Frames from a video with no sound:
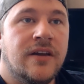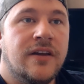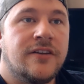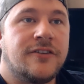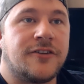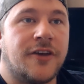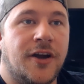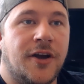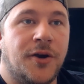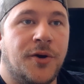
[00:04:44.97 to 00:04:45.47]

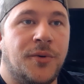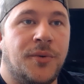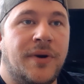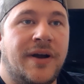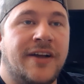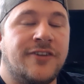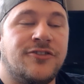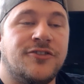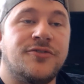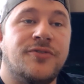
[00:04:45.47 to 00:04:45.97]
So
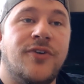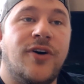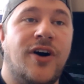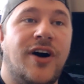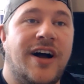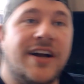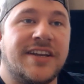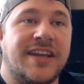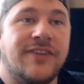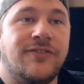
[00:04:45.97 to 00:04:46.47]
I just
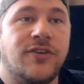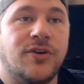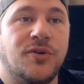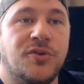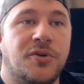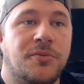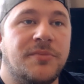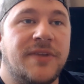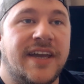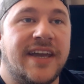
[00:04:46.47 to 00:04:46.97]
thought I'd give you
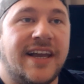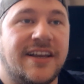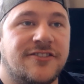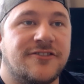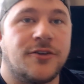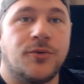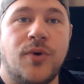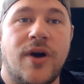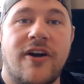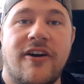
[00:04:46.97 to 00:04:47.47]
an update as
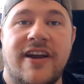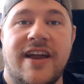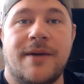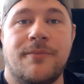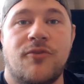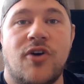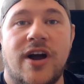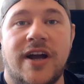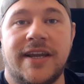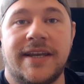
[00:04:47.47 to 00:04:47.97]
to where I
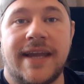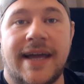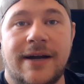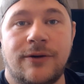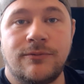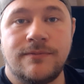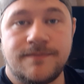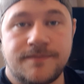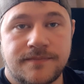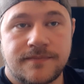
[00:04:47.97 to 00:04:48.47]
am right
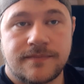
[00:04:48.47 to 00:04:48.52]
now.